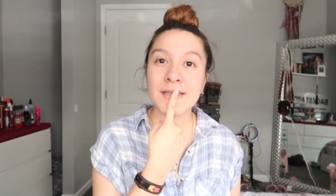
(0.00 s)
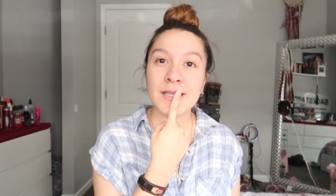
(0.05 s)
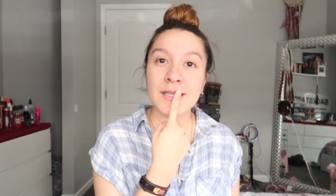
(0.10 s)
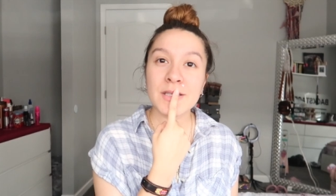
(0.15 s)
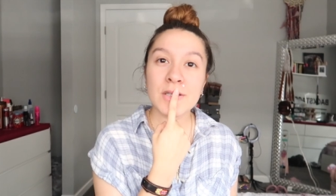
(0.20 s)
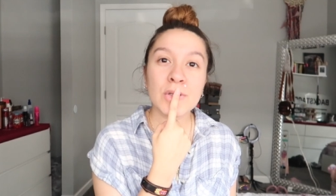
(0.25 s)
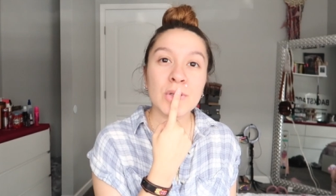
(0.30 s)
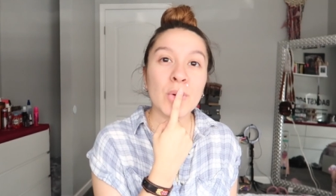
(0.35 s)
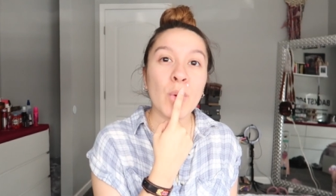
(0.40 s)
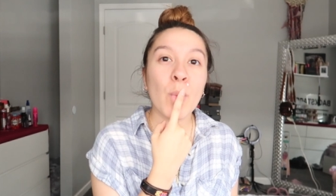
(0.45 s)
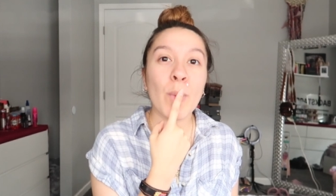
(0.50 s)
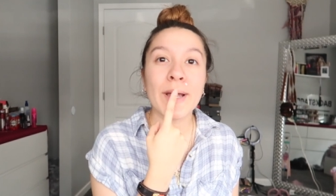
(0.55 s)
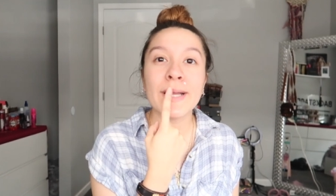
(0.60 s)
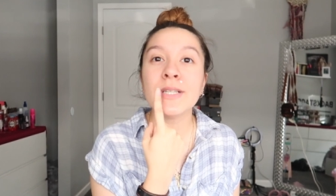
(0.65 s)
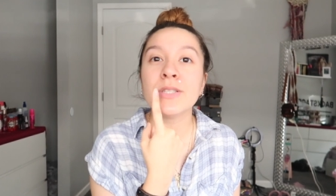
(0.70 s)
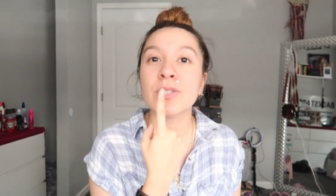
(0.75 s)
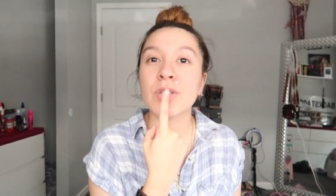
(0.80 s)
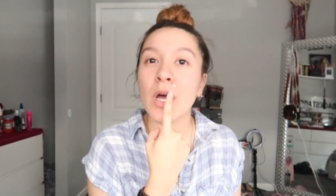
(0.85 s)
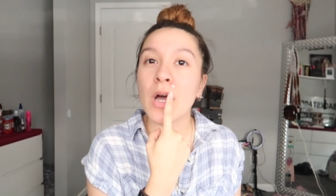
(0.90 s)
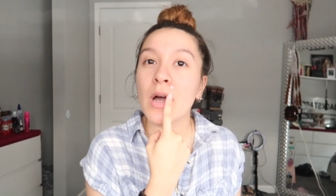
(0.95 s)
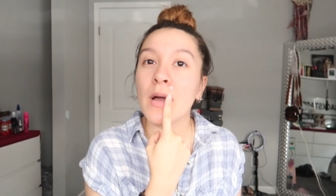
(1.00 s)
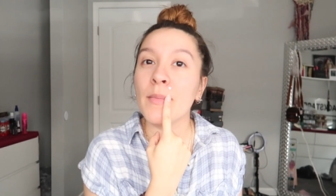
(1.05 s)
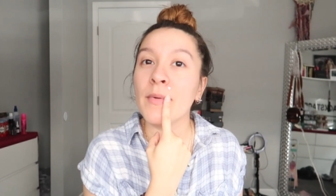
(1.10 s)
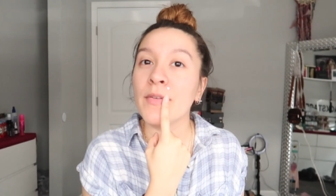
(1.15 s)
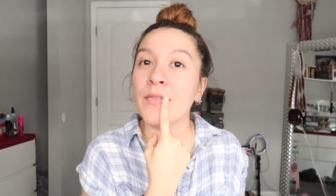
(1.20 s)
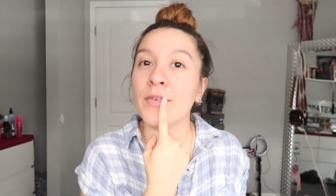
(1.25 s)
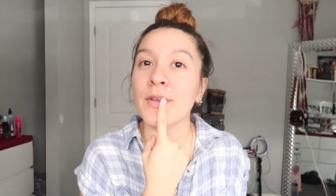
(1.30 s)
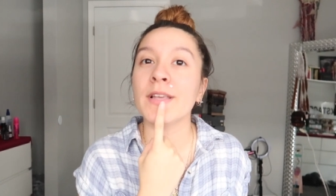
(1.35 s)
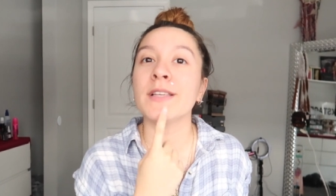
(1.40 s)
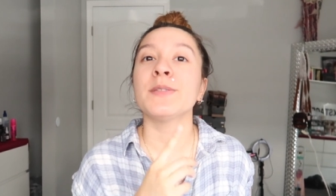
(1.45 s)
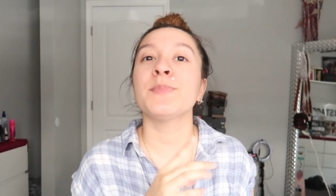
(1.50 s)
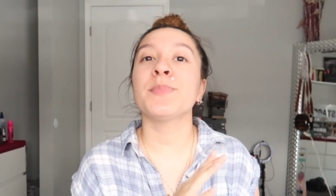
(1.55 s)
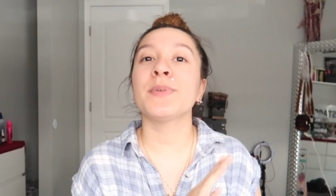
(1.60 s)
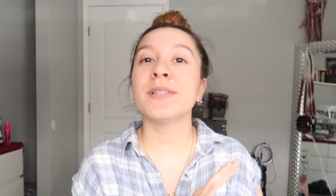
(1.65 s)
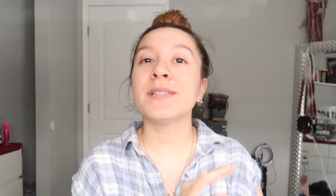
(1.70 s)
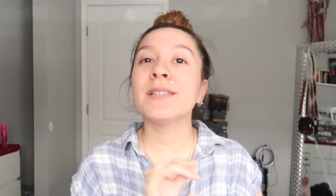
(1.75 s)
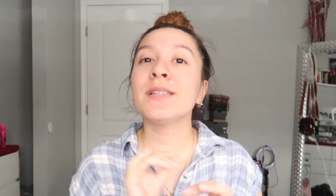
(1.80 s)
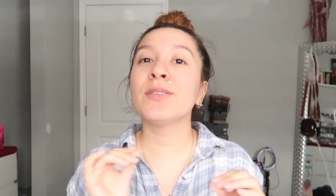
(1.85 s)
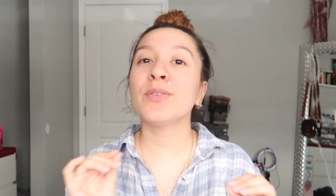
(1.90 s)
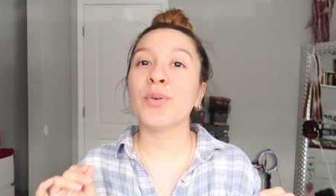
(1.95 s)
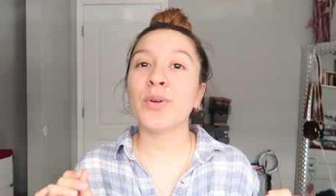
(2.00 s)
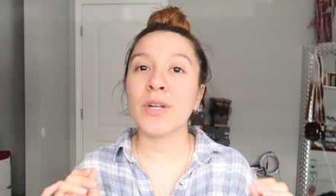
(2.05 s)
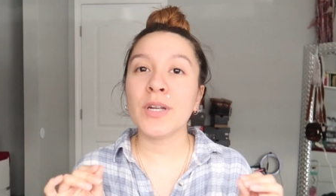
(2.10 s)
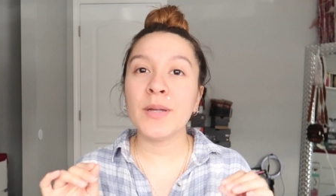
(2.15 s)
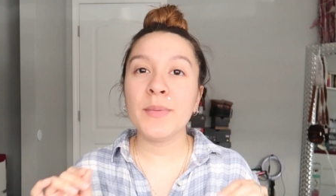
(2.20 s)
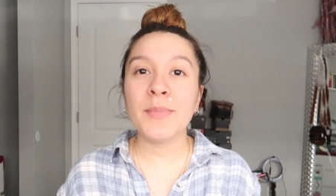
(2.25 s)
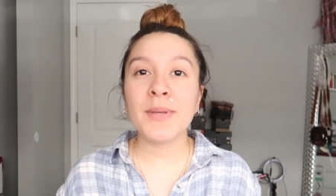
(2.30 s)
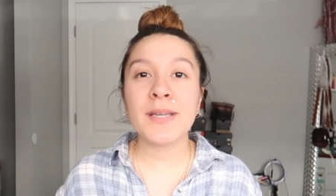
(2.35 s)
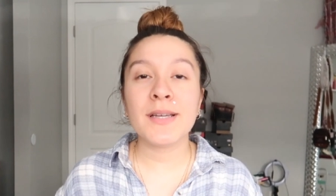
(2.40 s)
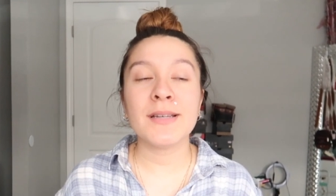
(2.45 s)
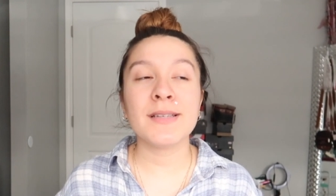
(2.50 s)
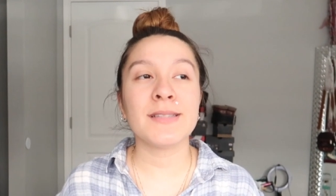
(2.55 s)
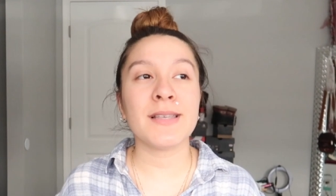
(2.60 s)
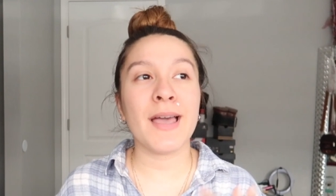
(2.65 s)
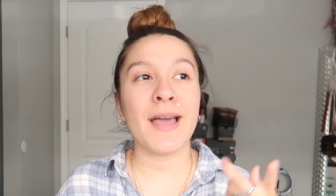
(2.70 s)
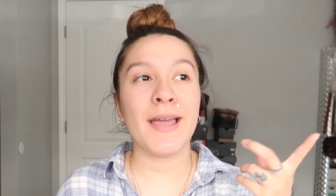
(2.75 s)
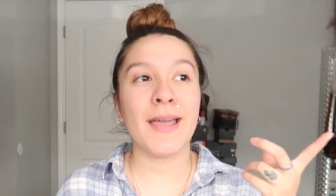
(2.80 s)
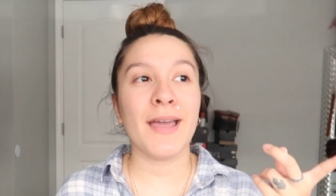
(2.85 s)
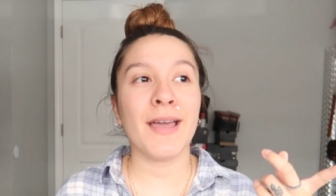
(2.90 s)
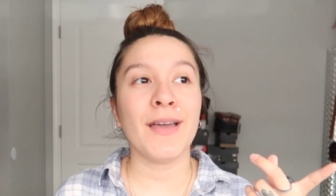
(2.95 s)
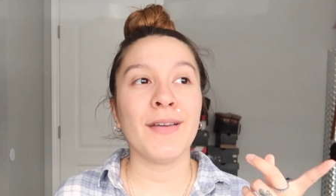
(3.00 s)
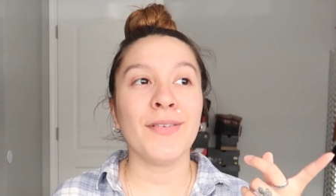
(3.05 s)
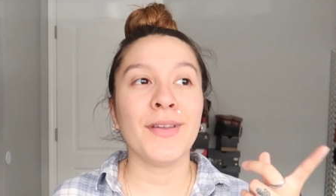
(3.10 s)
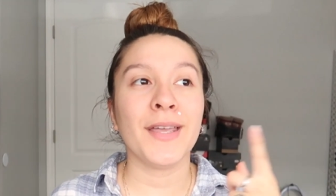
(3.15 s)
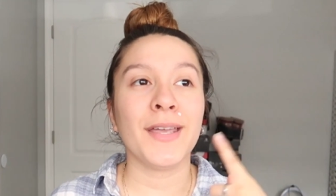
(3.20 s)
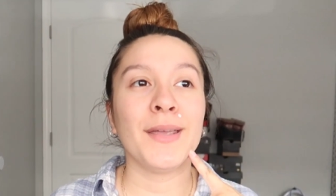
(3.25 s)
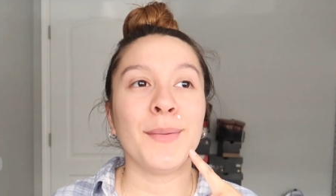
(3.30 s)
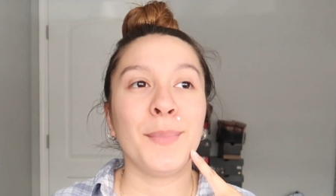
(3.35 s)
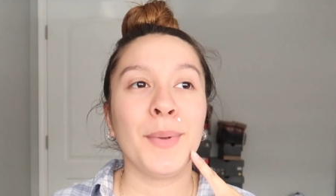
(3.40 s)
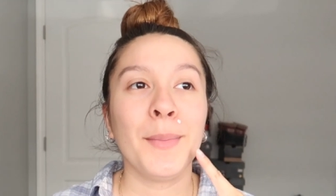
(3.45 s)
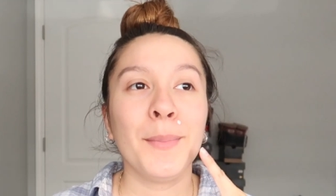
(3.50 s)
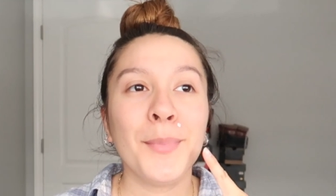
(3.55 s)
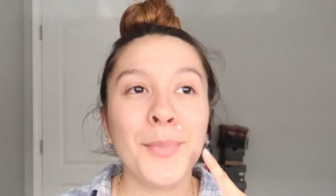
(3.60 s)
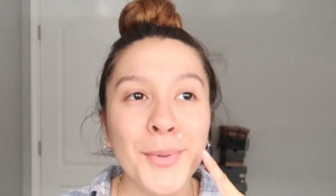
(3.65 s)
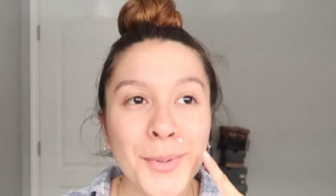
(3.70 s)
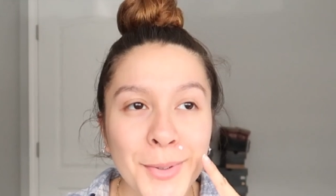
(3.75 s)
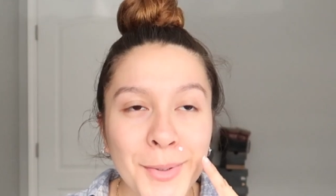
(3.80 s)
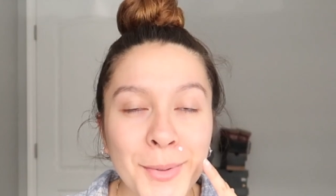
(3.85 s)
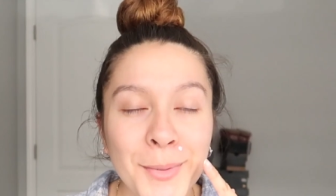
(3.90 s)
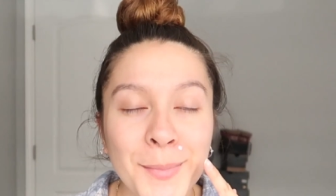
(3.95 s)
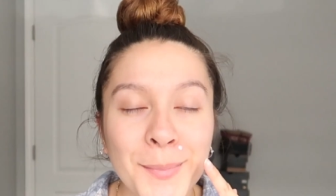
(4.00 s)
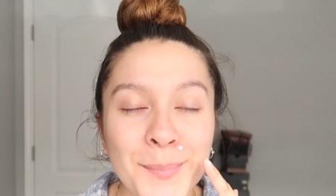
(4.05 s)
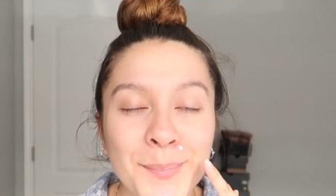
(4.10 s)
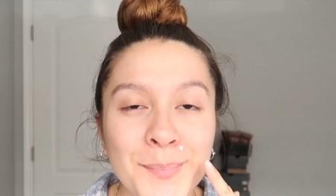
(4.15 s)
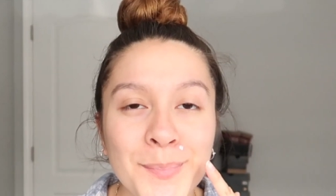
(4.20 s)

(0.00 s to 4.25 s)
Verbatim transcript: this little white dot on my face. Please ignore it because I have a pimple.